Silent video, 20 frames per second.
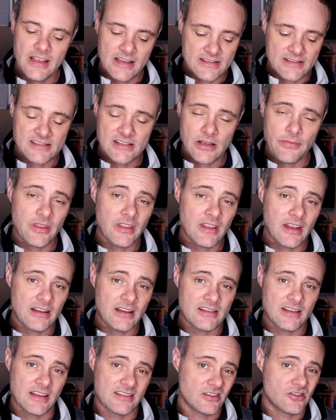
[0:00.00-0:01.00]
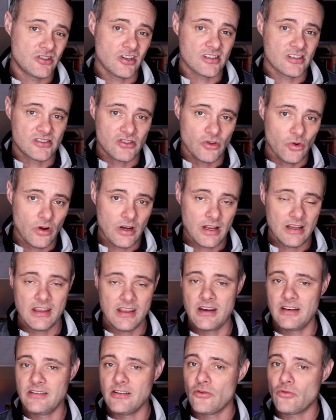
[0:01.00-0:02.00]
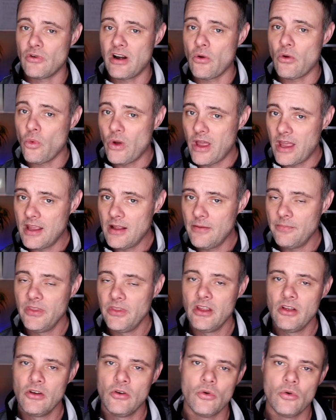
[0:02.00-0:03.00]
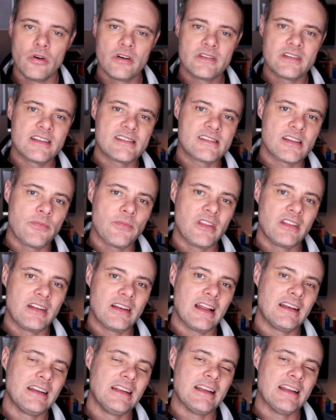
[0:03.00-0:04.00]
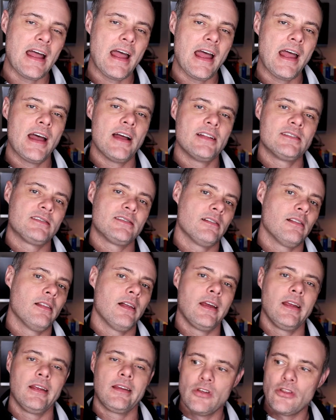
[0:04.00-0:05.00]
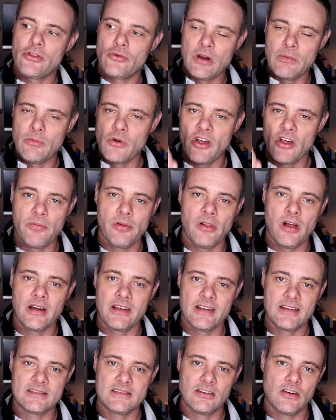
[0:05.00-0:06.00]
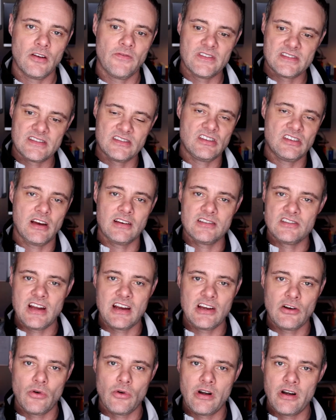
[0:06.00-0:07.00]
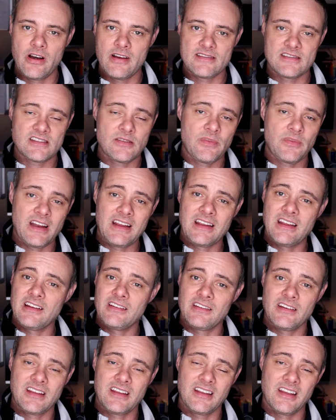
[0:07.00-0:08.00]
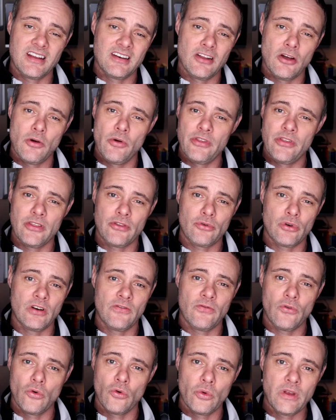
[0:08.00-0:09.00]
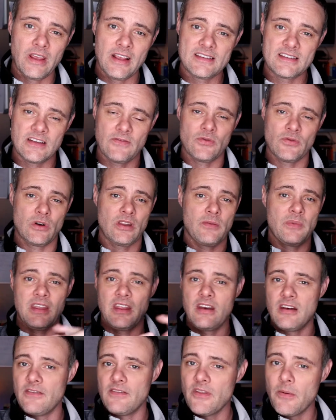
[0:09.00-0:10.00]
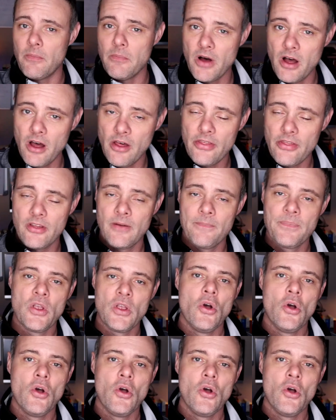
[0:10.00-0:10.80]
Is it something that is a just do it, I can get it done right away? Or is it something that I need to add to like the three month block? Is, you know, if it's January, is it something I can, get done within three to four weeks if we're at the beginning of the month?